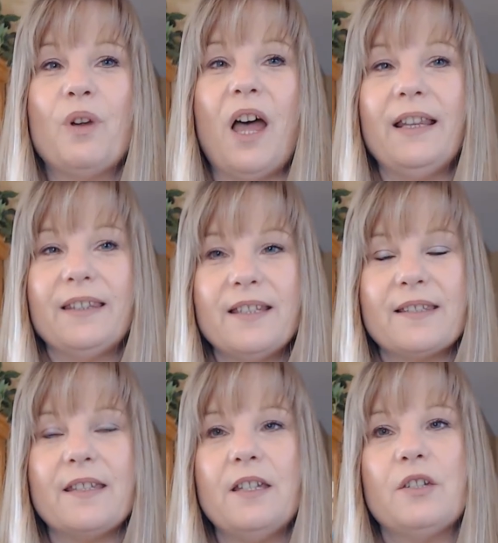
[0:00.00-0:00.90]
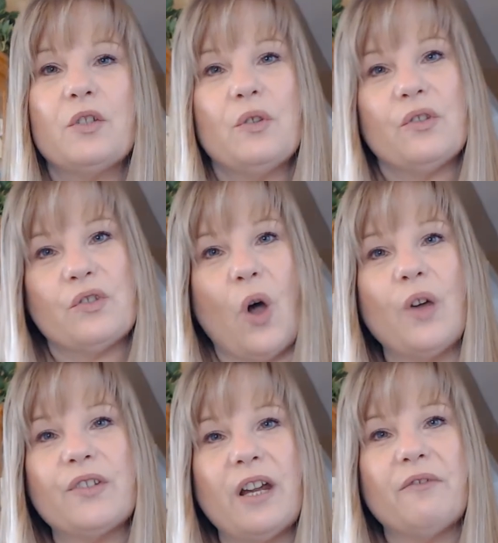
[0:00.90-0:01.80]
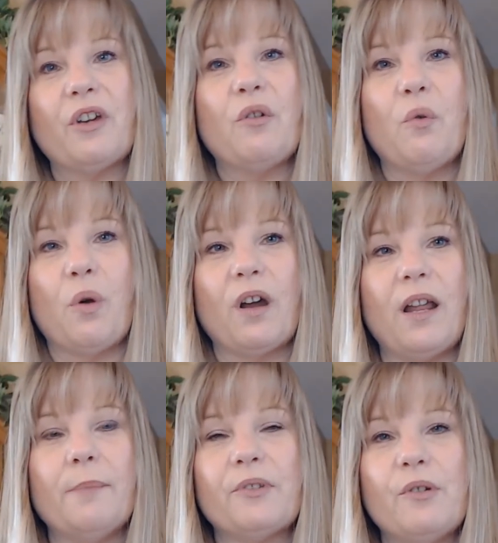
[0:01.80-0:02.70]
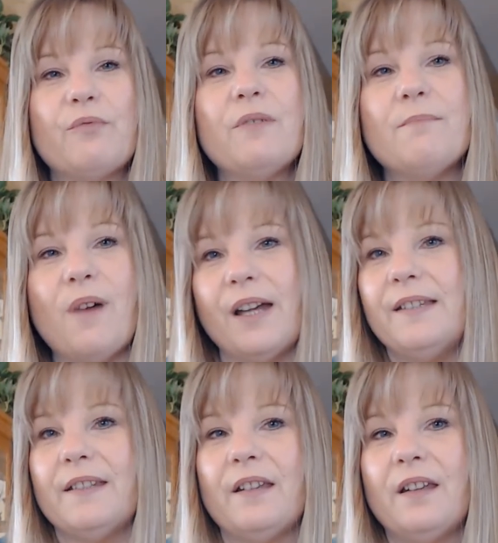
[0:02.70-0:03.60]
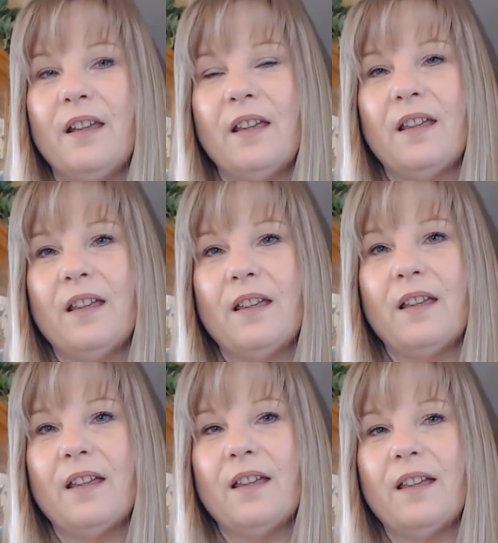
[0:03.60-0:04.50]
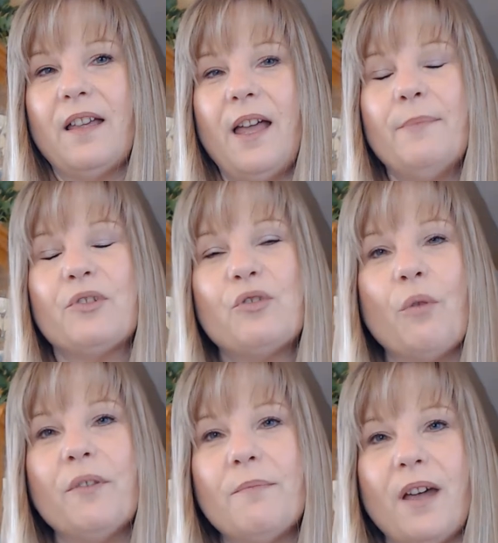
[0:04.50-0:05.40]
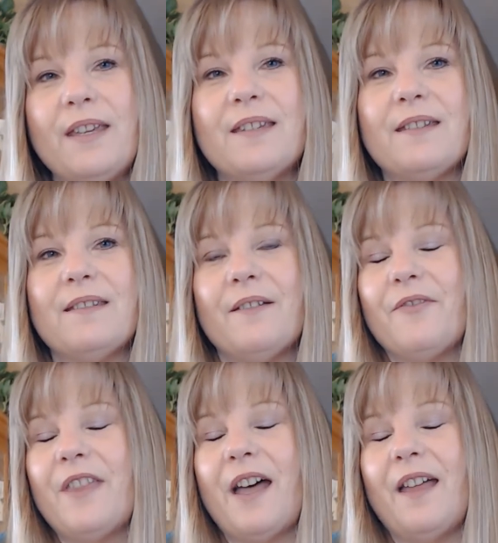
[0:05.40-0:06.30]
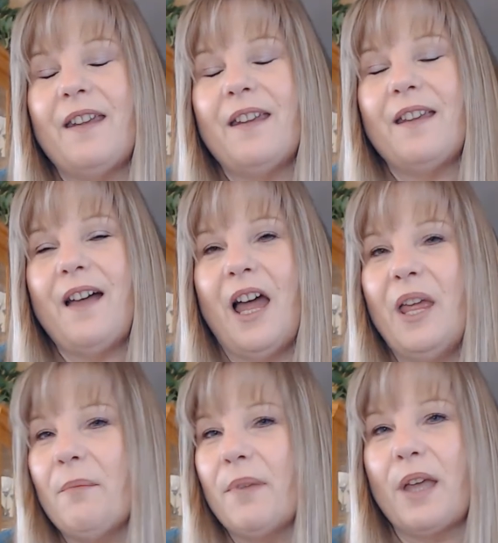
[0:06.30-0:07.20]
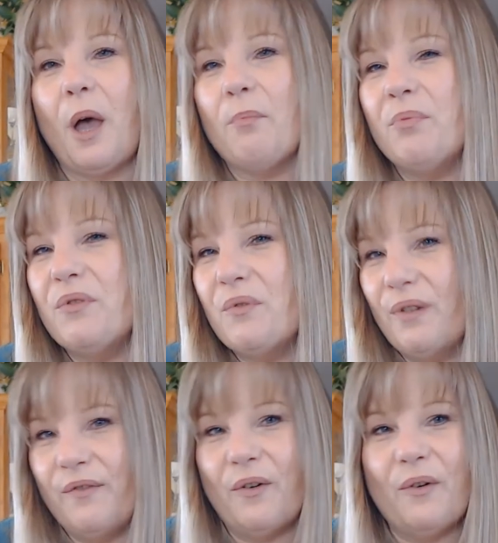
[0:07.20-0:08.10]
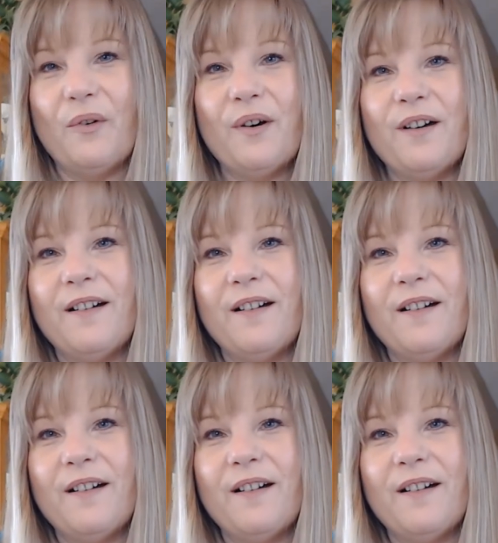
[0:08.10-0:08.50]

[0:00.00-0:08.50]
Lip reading: I listen to the songs that I record, I'm so reminded of that I am a beautiful